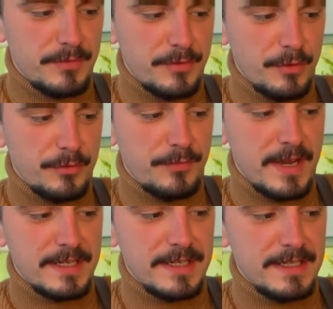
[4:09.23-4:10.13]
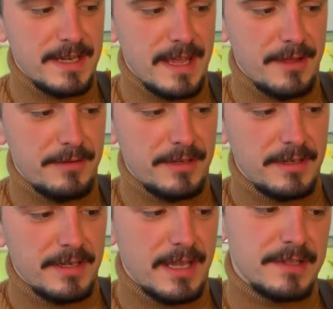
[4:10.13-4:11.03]
3rd fret D down
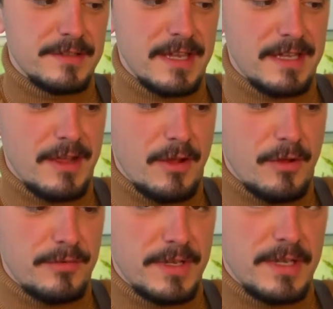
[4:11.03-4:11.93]
and taking it off.